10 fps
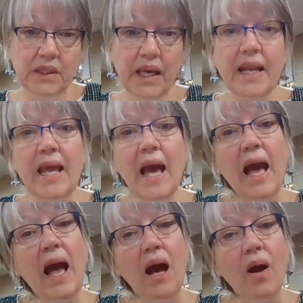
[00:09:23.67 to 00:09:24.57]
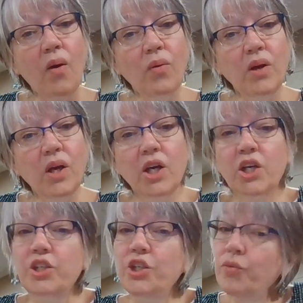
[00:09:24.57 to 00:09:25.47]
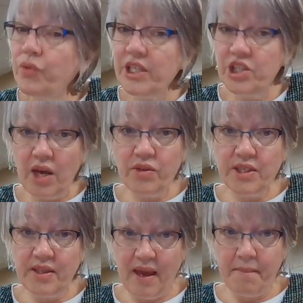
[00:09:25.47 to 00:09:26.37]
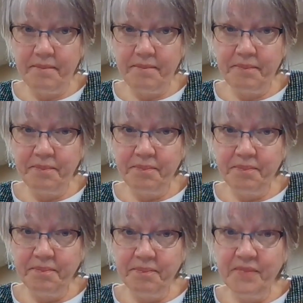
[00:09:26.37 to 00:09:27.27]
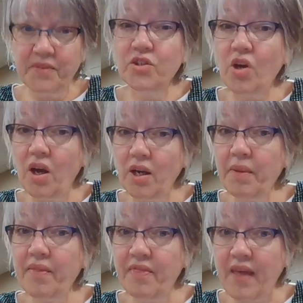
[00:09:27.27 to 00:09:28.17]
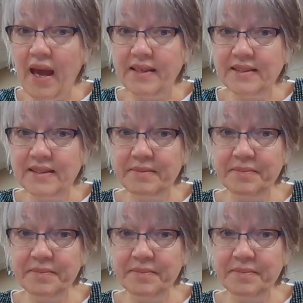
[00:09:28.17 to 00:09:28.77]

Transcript: And how could you reach out to them? Talk about that.